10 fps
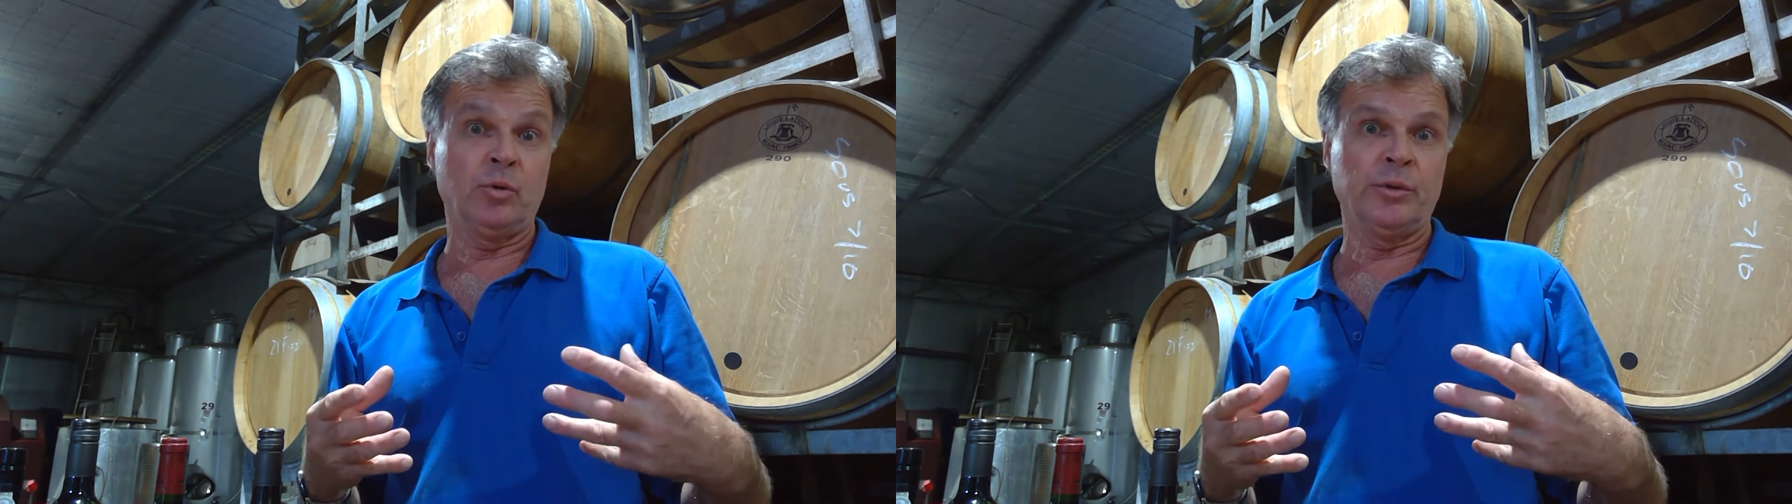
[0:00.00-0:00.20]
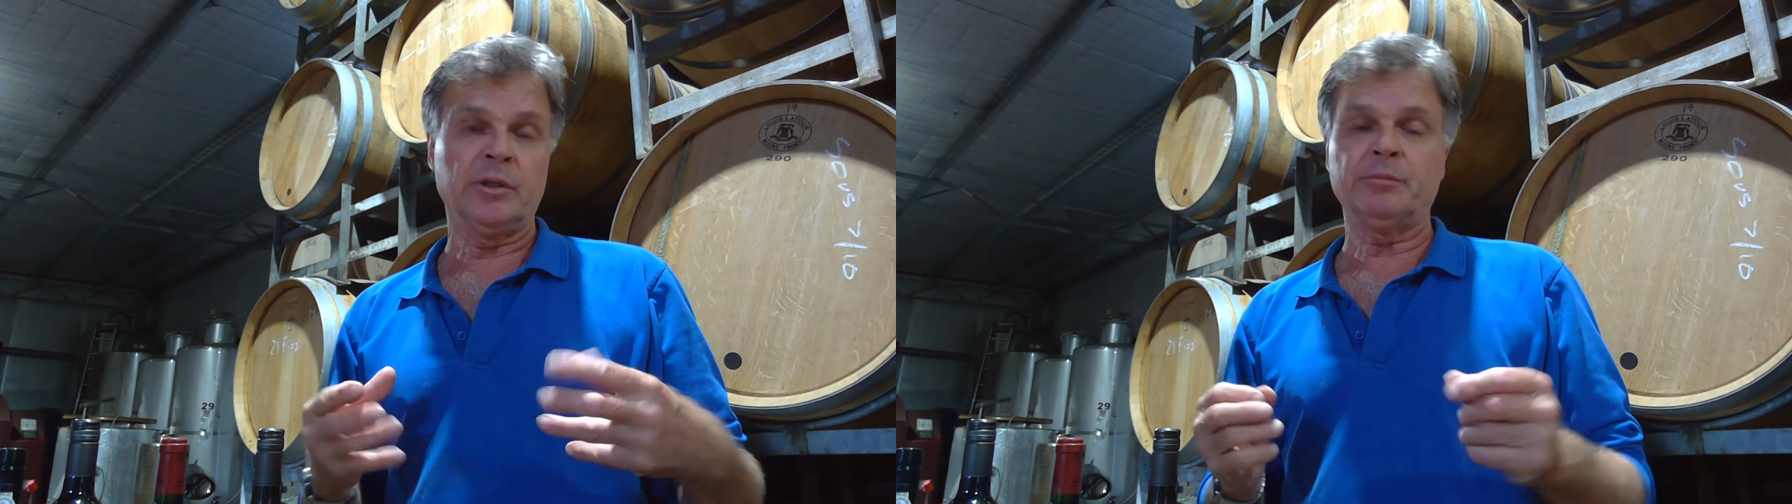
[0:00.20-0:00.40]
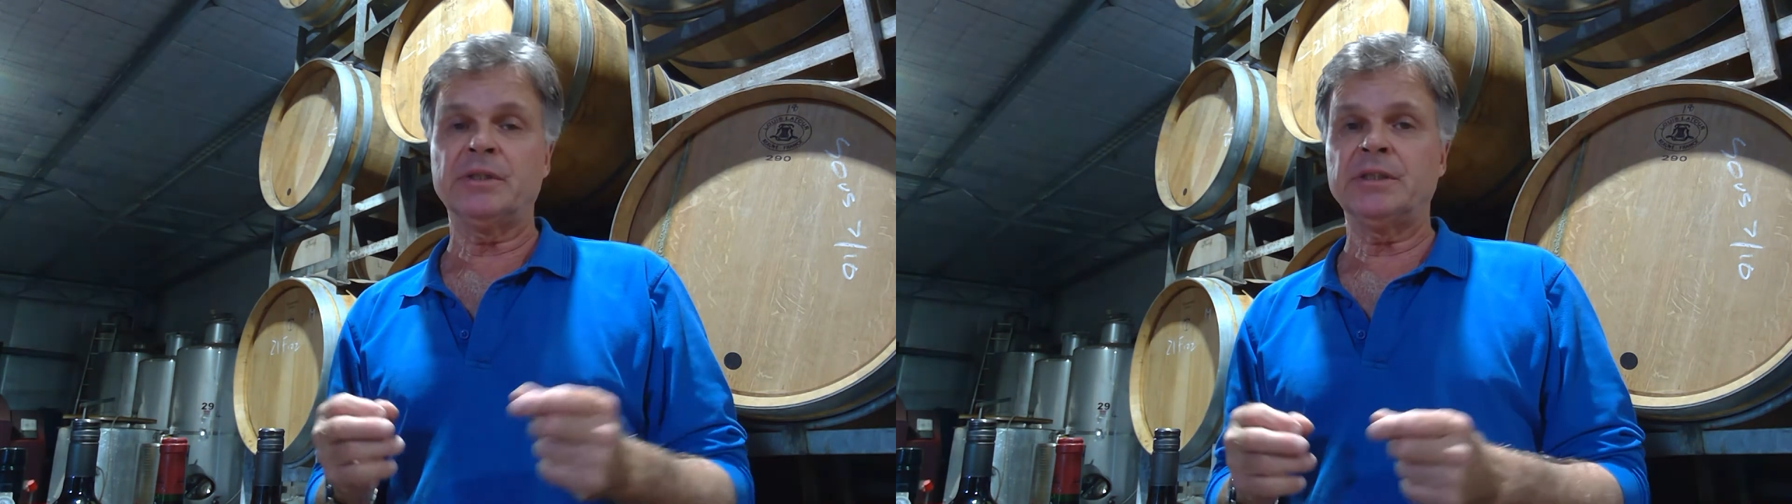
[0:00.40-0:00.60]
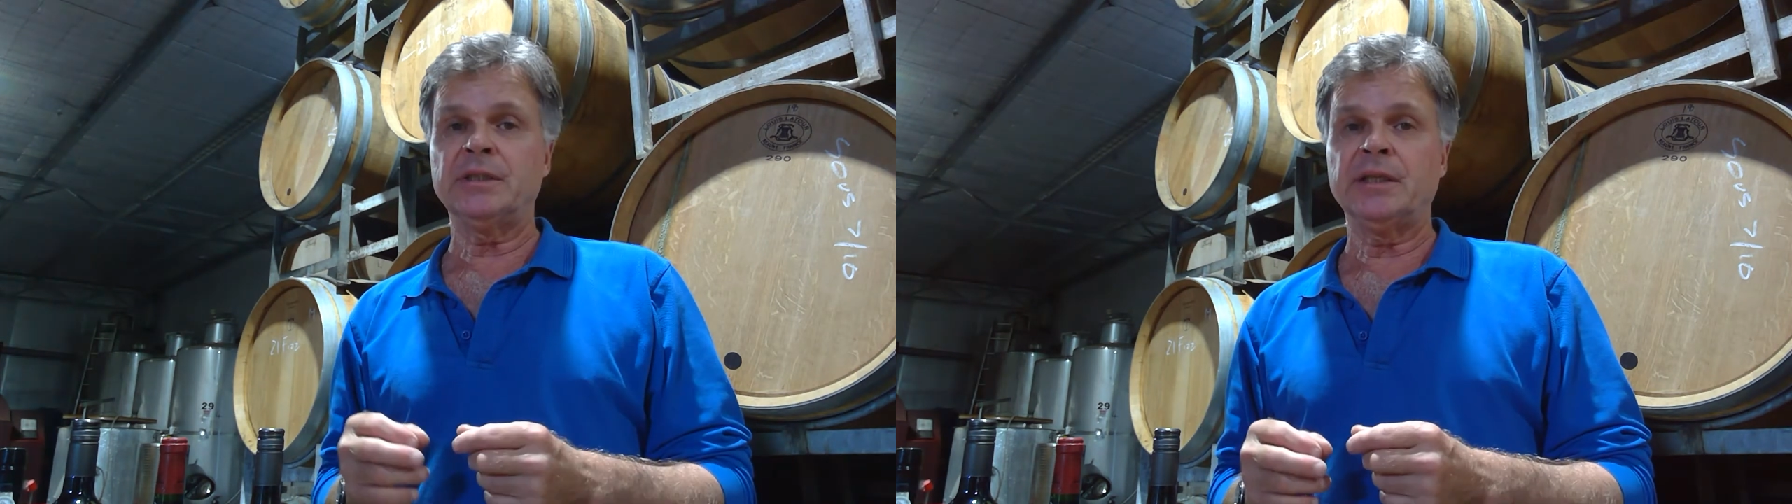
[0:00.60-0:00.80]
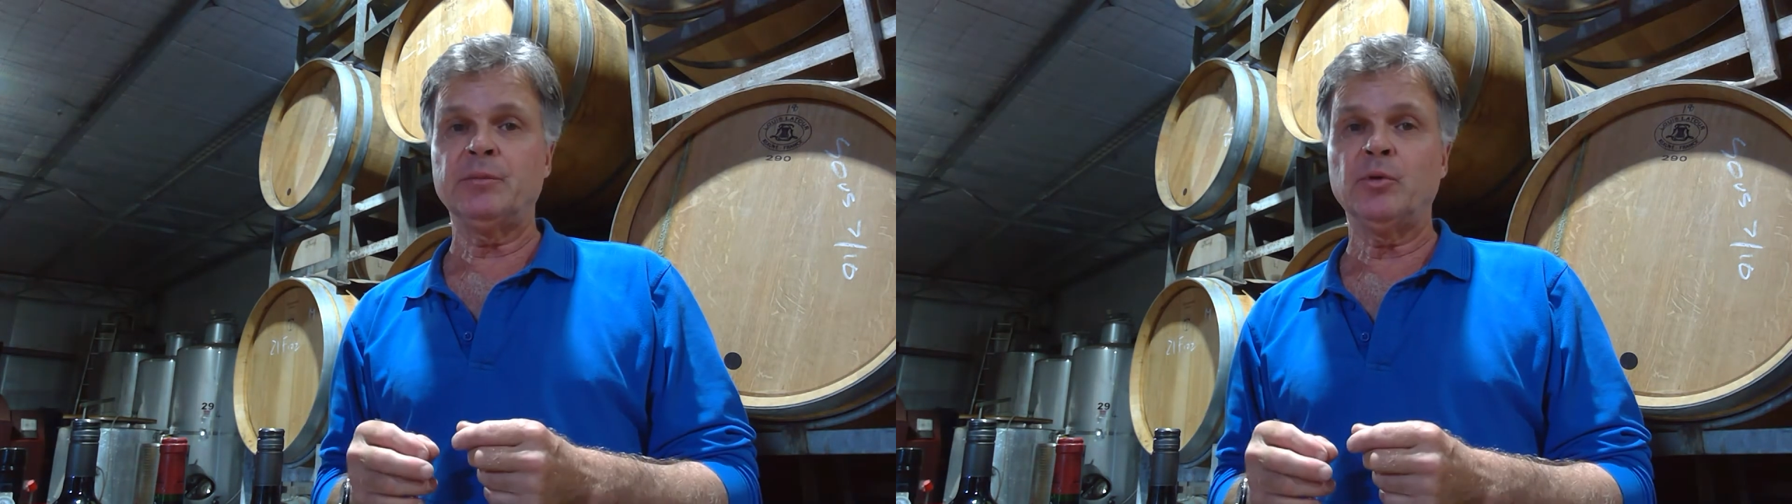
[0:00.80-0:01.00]
with it, but
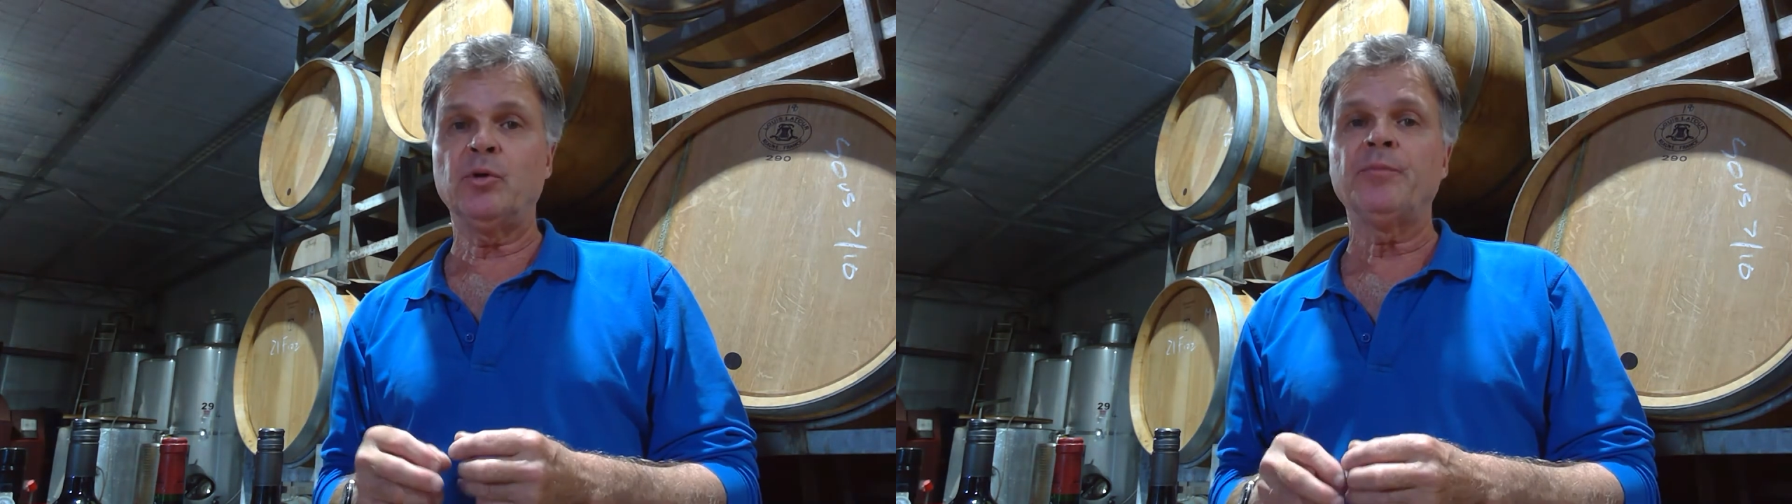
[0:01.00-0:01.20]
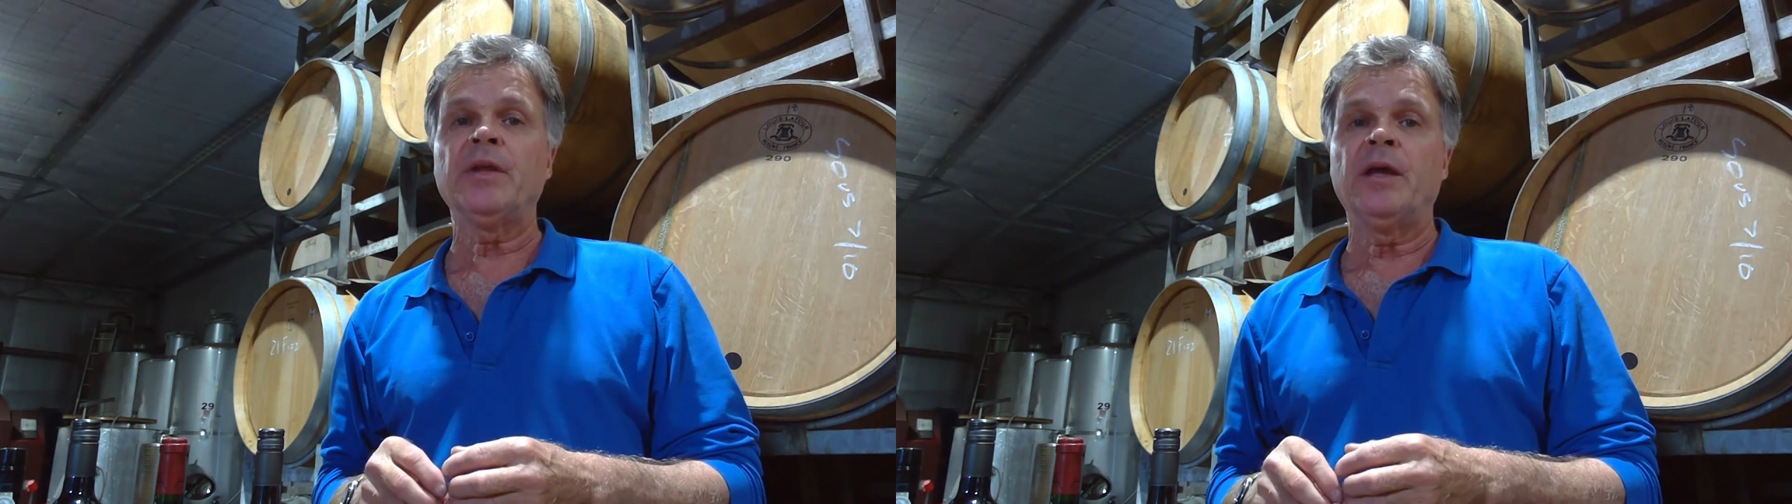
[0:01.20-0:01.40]
didn't anymore.